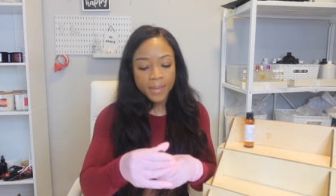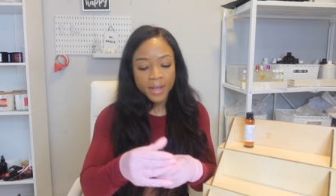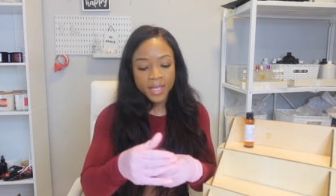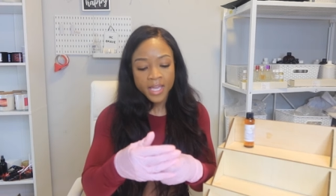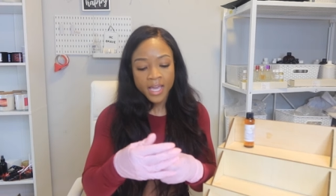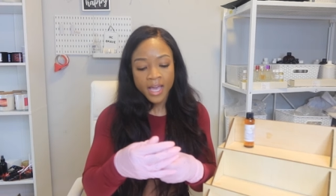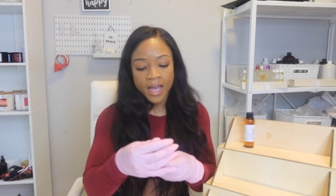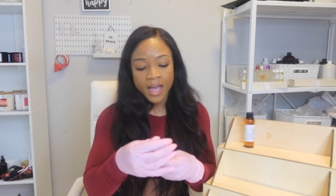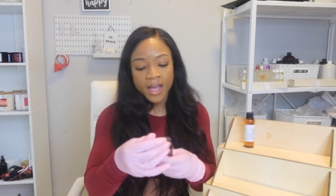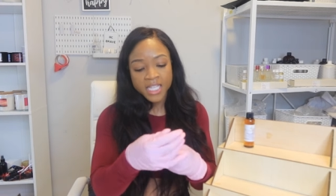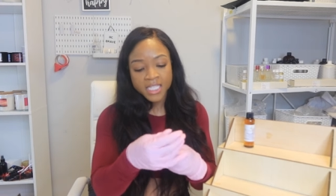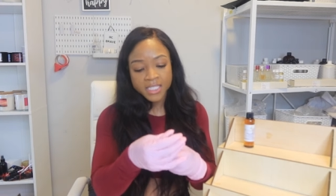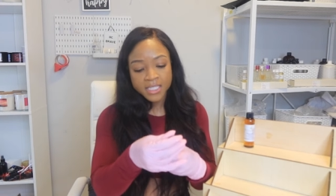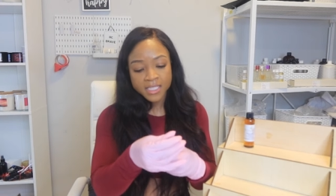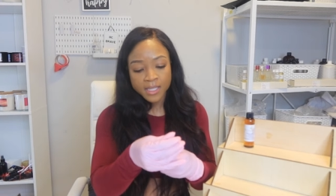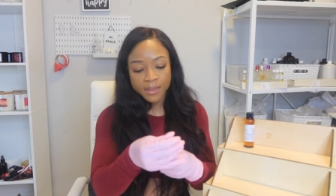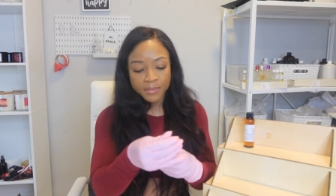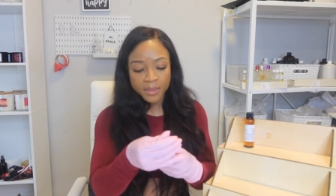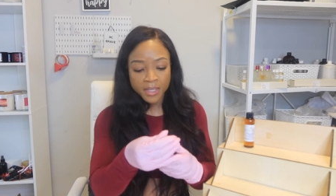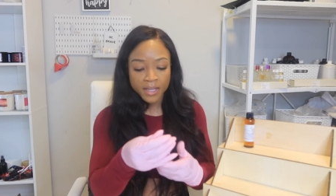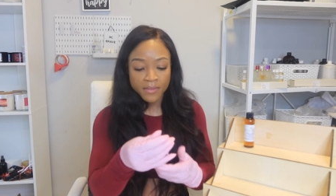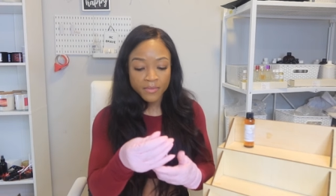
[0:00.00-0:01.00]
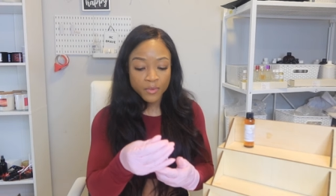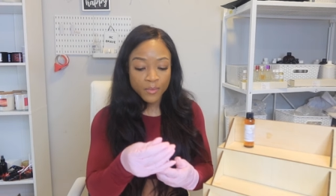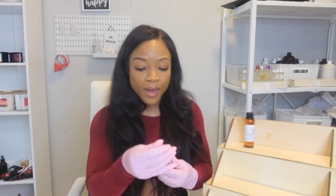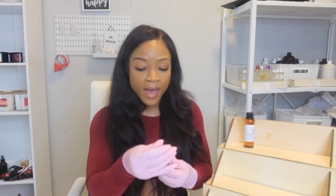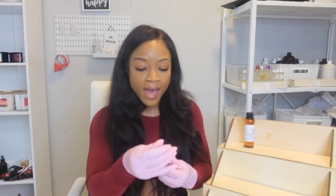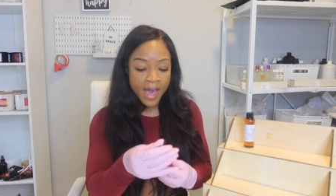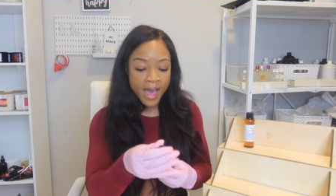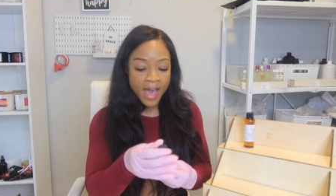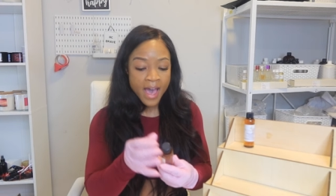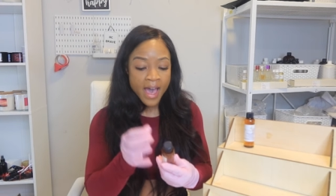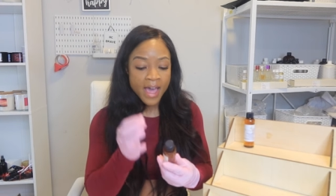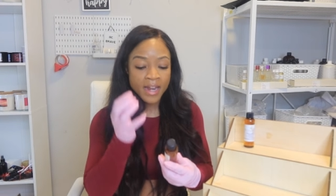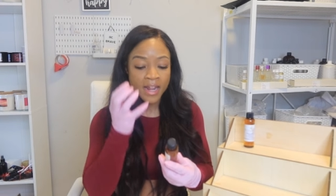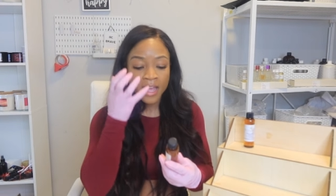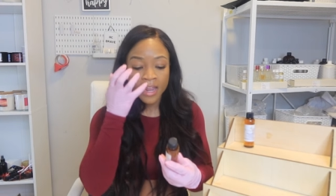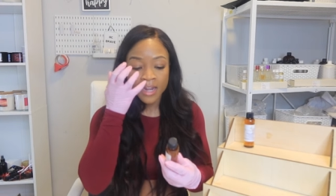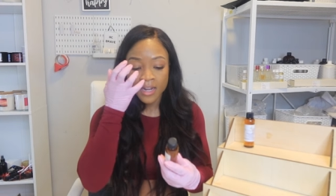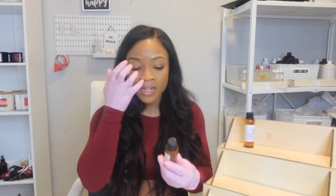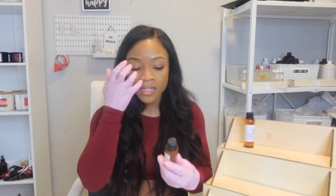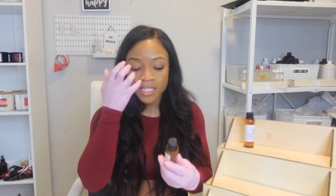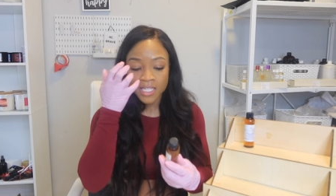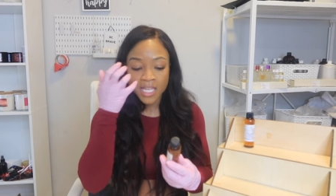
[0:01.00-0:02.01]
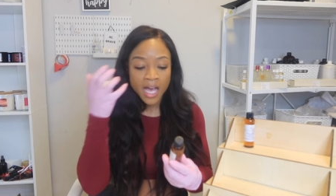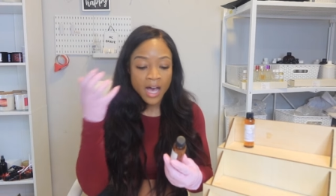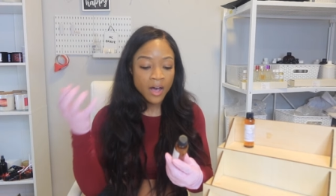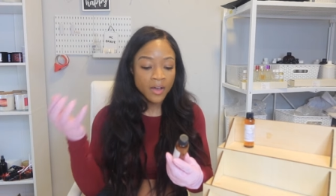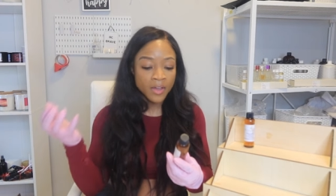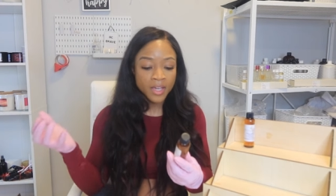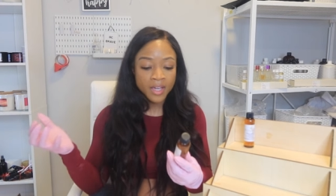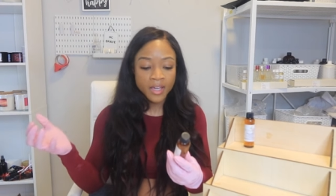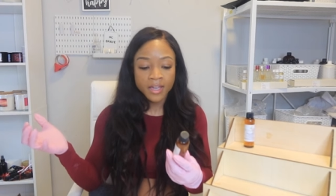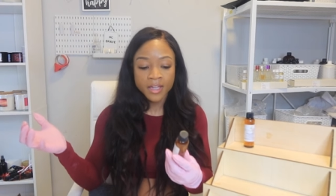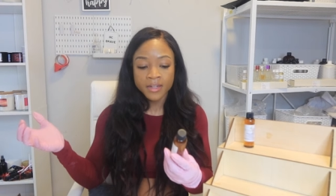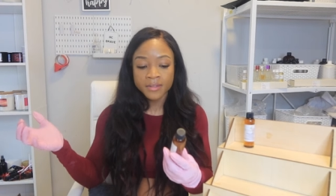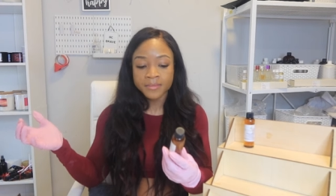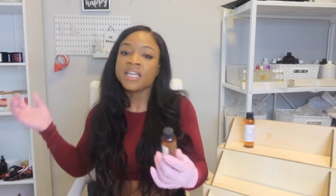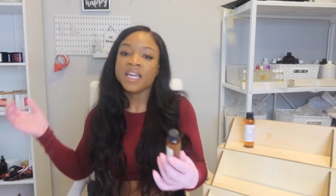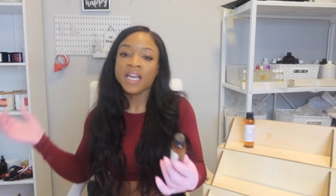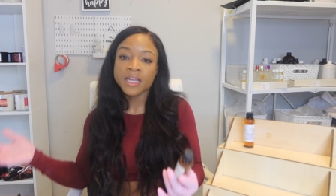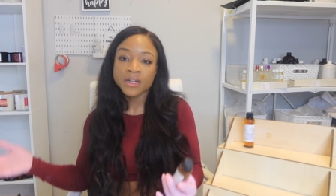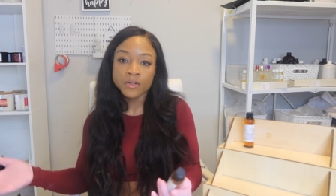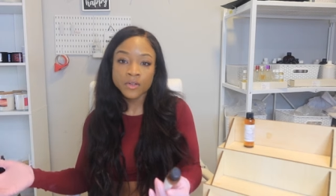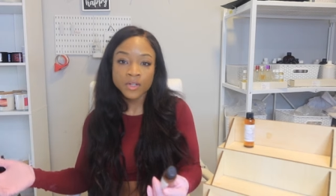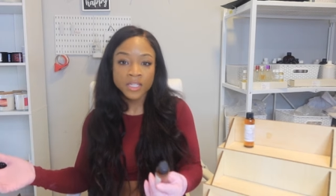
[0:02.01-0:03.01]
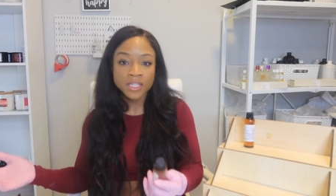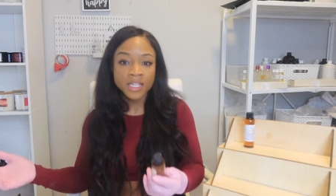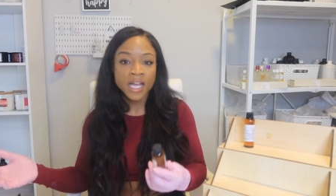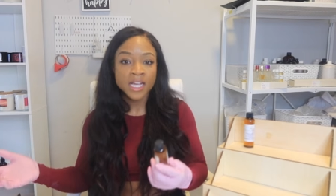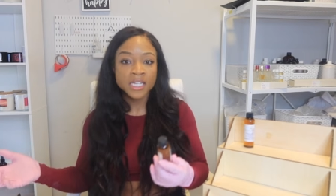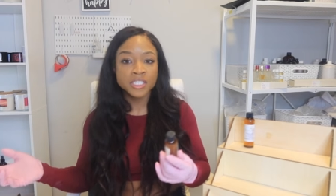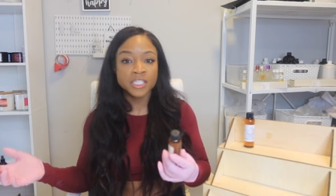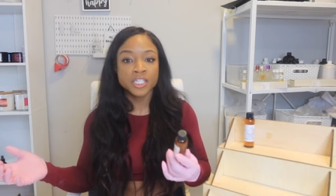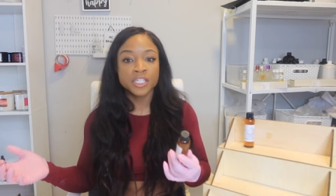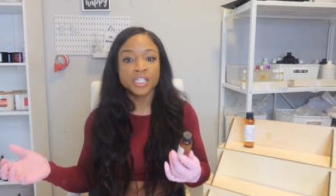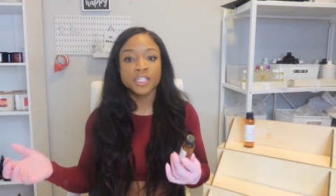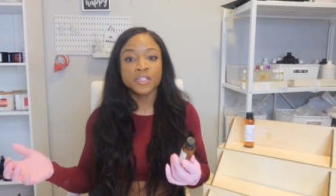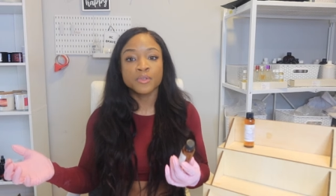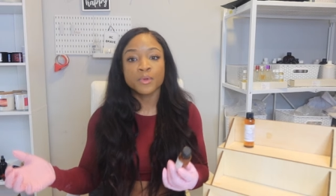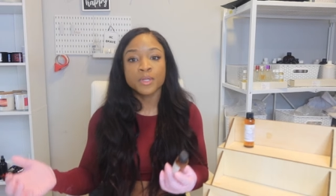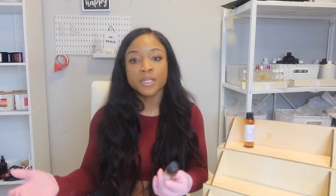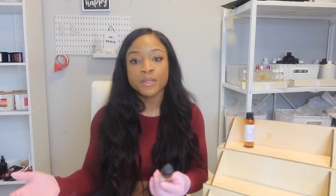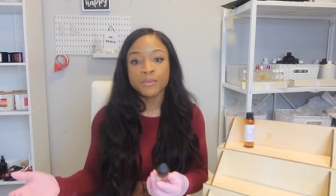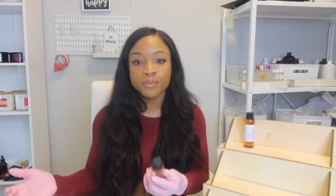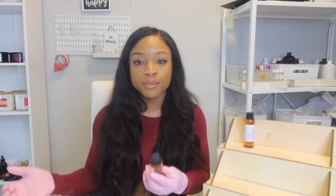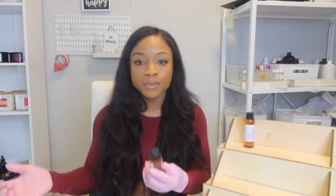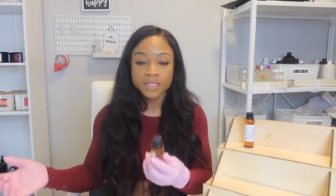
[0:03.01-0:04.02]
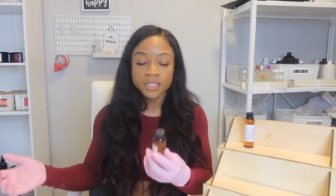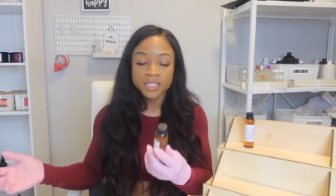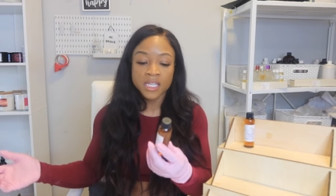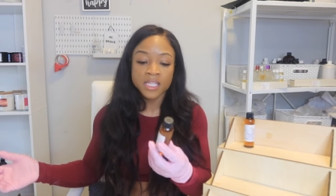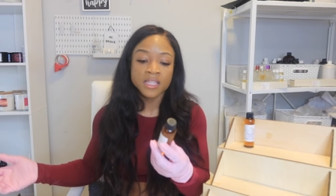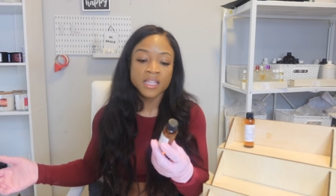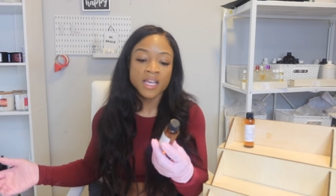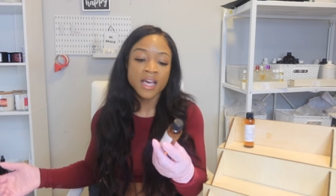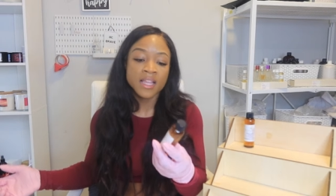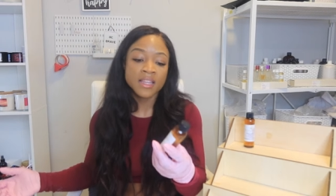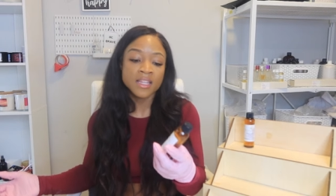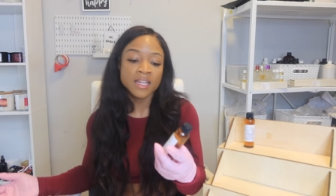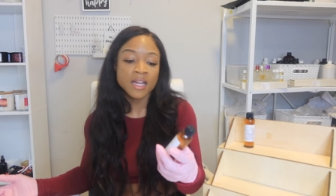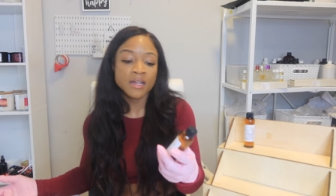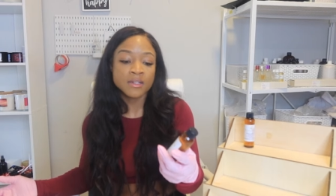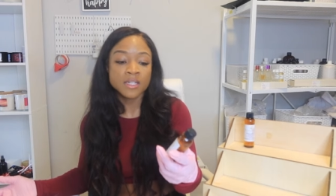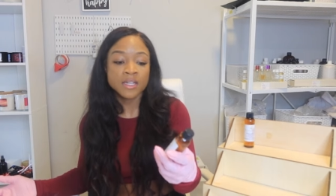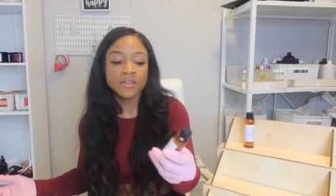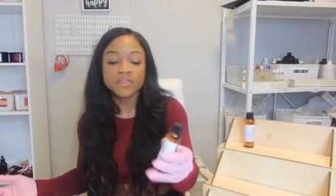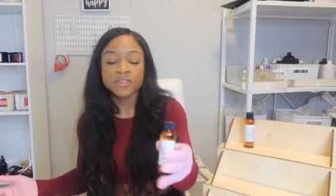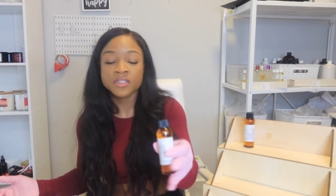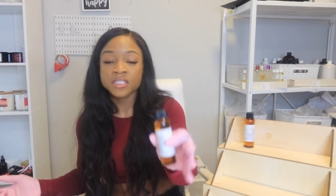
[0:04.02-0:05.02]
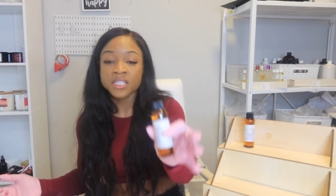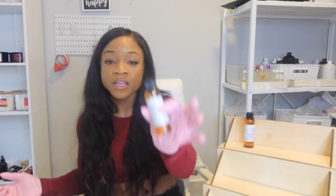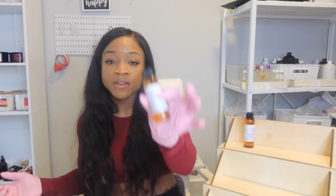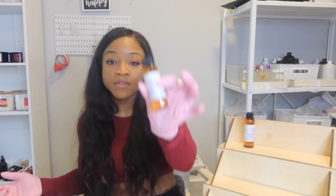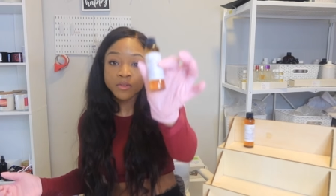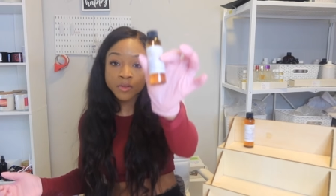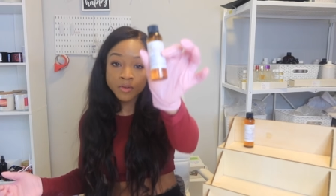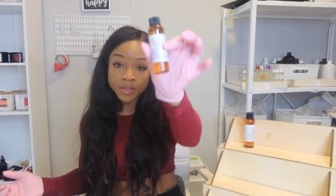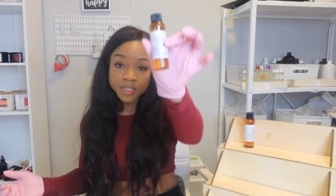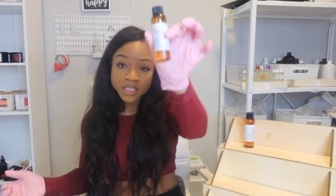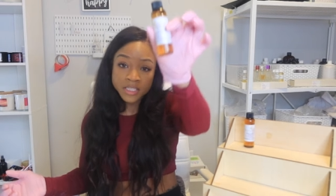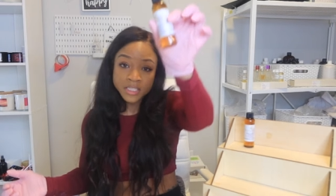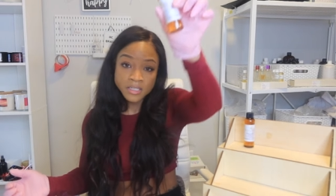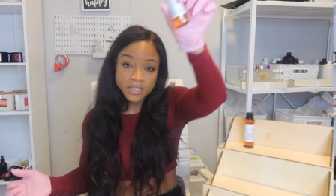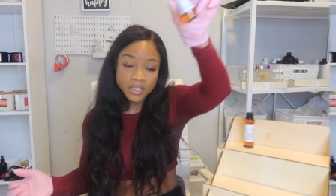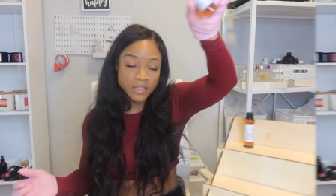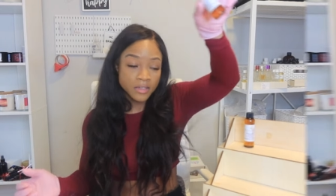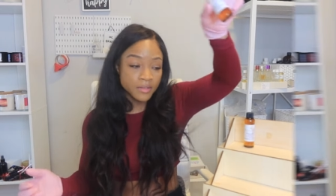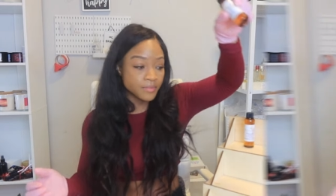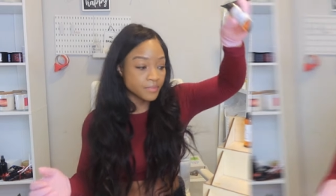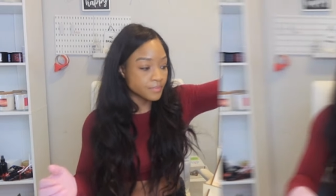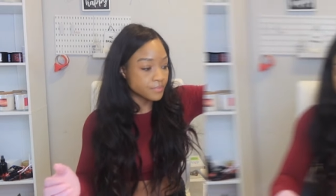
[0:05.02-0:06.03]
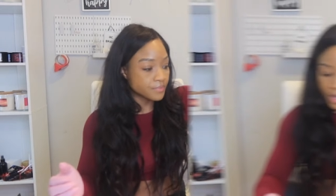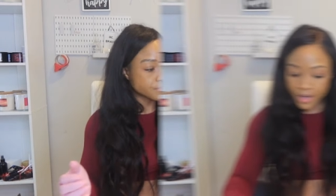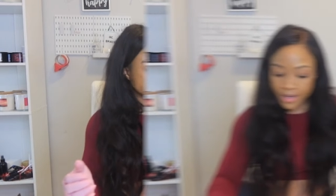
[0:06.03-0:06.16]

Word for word: But yeah, this is something if you had an Italian candle collection and you wanted to present that, then I would definitely say Florencia.